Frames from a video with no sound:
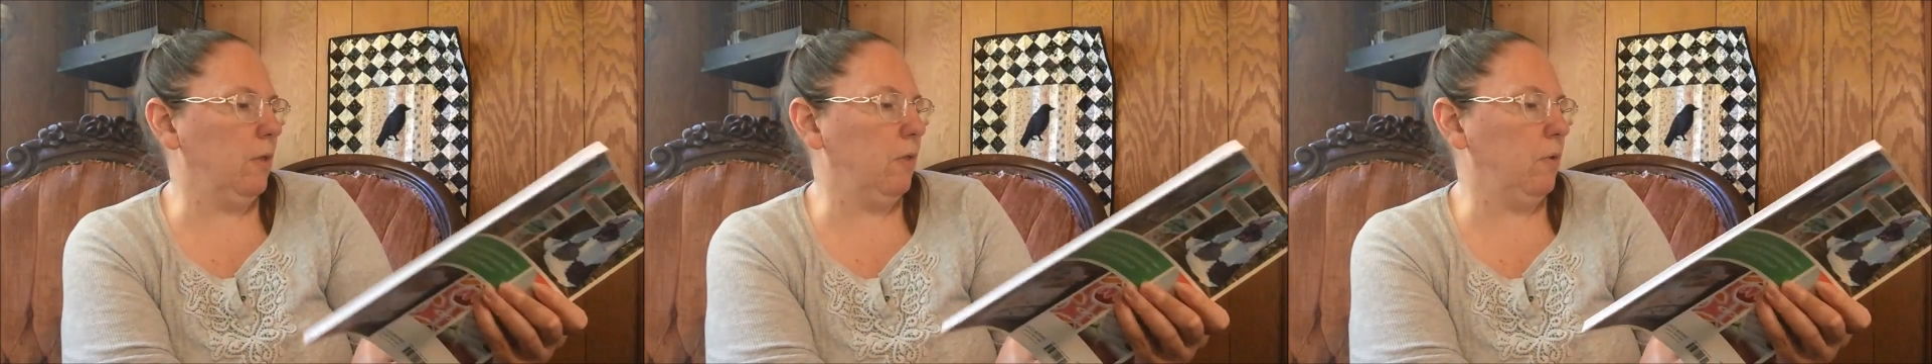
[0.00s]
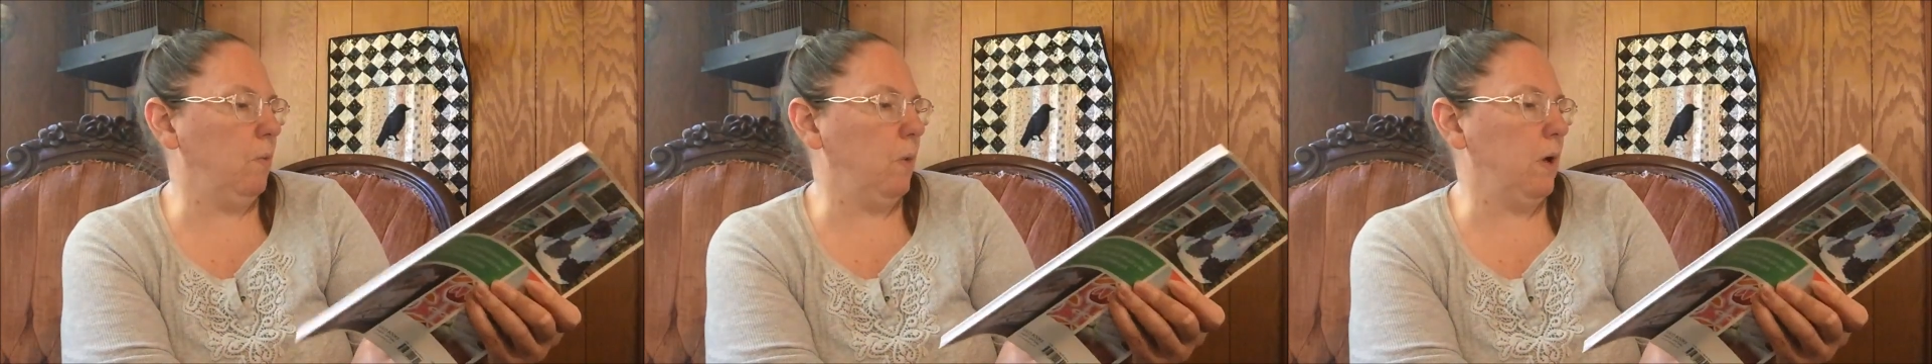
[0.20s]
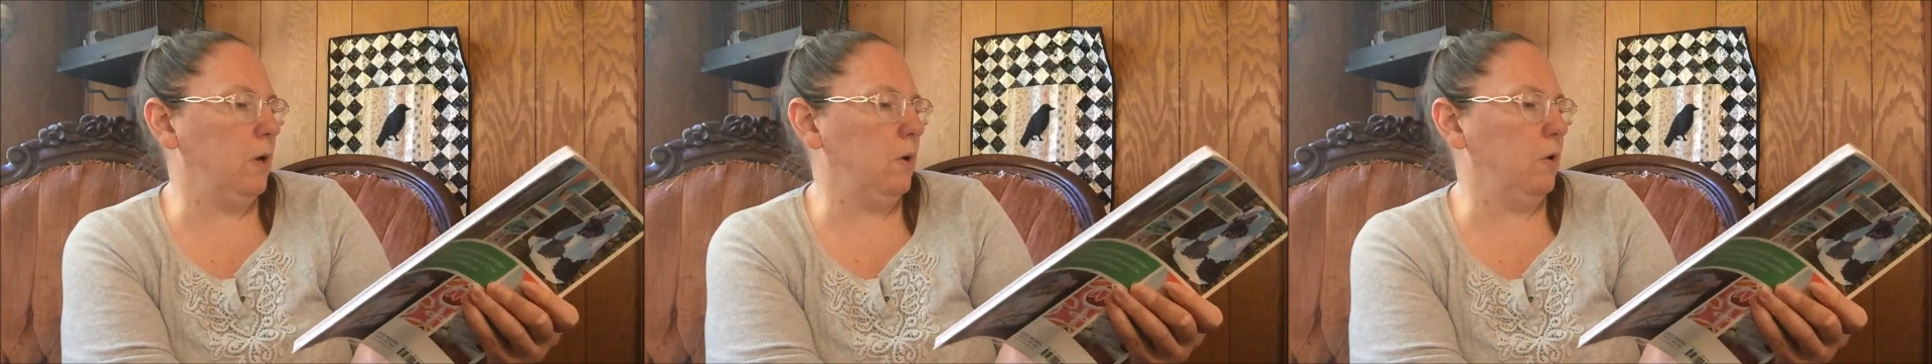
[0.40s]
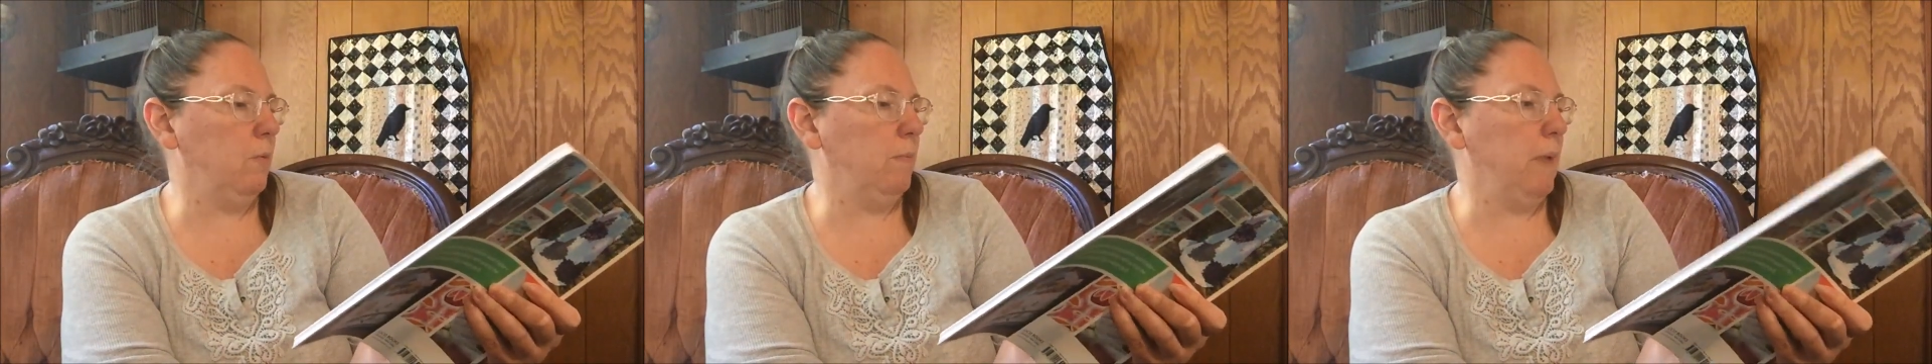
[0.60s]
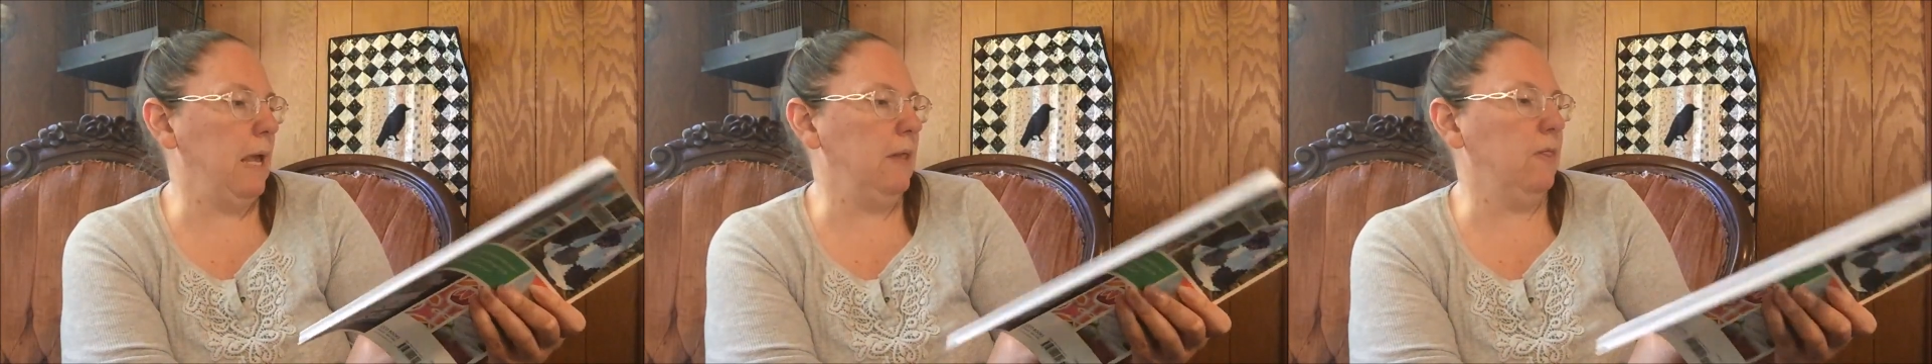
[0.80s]
is the one who
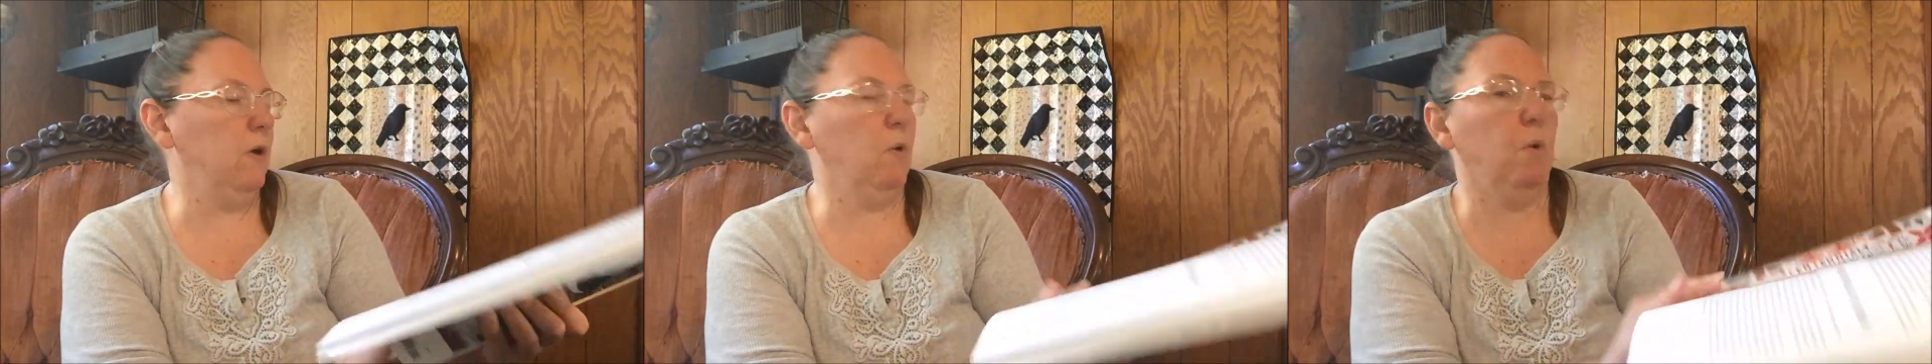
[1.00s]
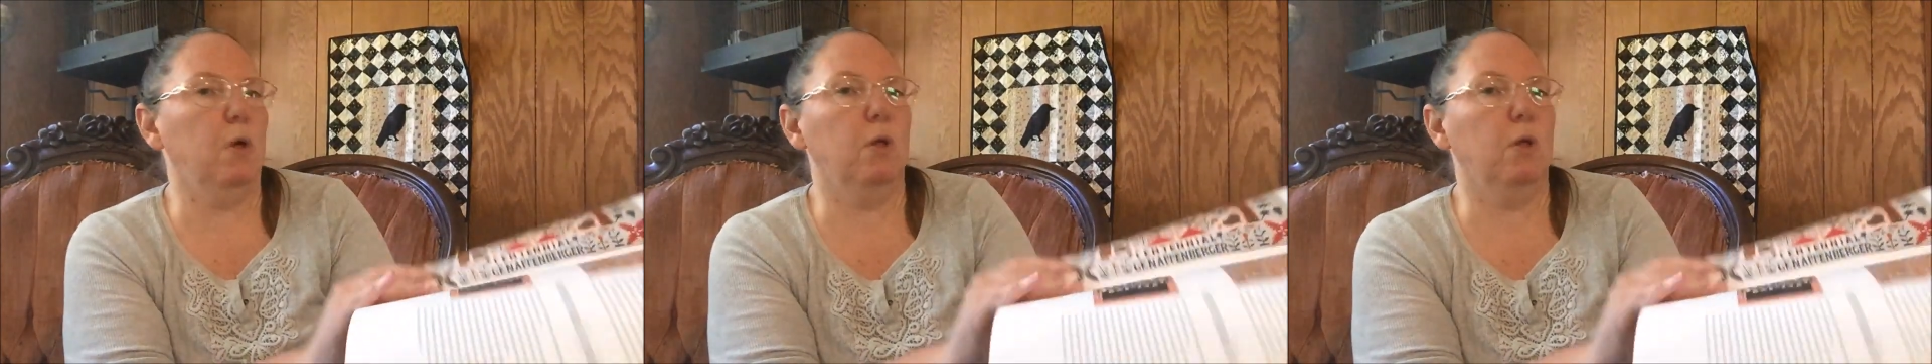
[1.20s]
made the